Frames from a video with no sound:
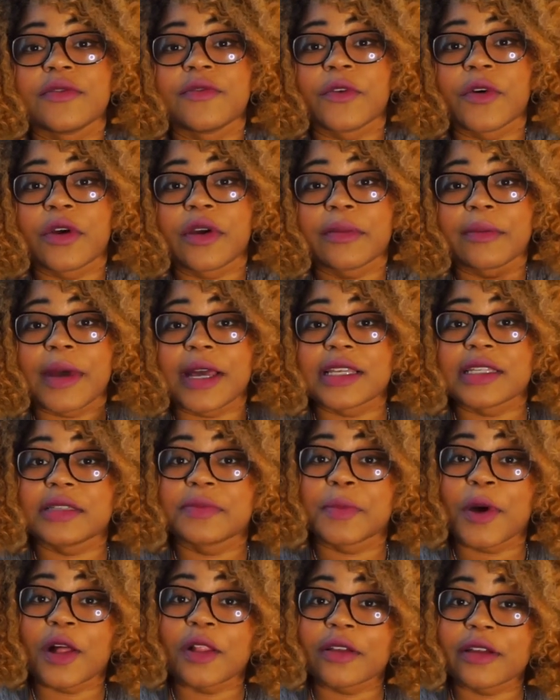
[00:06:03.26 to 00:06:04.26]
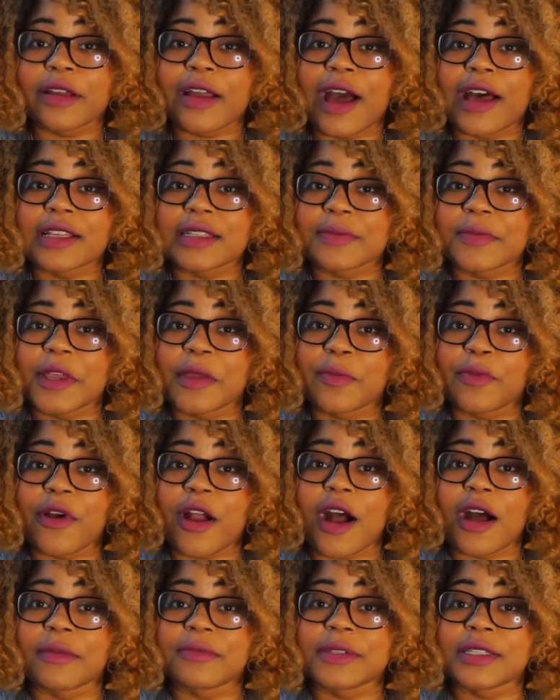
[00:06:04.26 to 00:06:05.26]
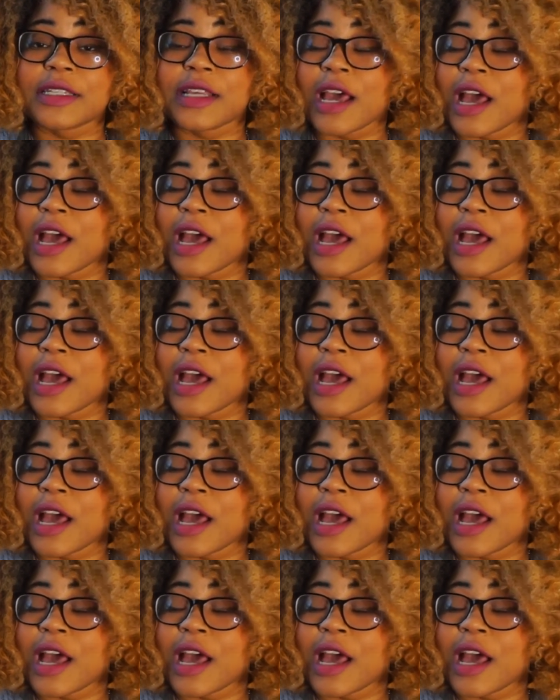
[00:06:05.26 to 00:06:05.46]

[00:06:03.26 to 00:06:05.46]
for my smaller cosplay props